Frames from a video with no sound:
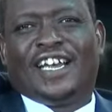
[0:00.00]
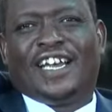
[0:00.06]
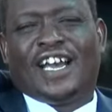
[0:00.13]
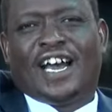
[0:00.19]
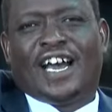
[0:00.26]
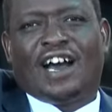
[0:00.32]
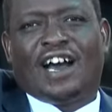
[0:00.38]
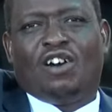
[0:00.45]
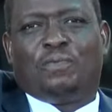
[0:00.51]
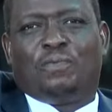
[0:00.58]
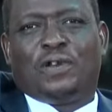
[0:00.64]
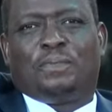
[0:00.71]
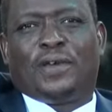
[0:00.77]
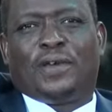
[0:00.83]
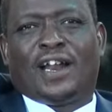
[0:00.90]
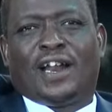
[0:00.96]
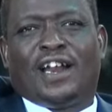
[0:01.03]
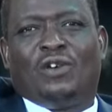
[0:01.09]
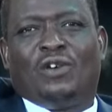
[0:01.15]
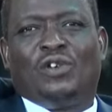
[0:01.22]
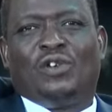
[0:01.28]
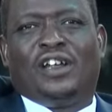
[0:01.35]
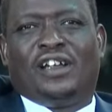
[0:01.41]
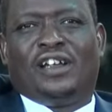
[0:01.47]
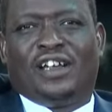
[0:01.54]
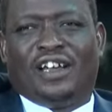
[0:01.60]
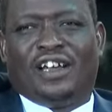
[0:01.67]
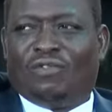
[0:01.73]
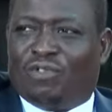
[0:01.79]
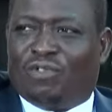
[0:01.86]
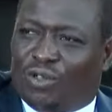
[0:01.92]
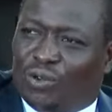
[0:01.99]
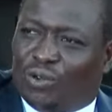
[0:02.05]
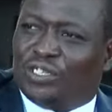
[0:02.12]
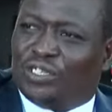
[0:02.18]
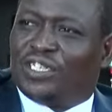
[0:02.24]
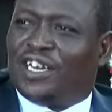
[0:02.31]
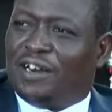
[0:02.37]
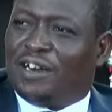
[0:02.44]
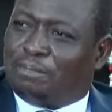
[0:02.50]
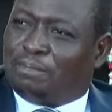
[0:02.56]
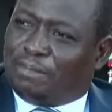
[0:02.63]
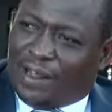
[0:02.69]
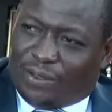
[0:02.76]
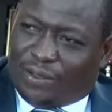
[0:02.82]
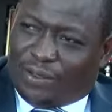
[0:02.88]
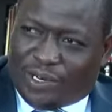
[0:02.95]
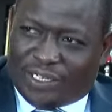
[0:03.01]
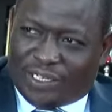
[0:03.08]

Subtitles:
how prepared are we for those three pathways?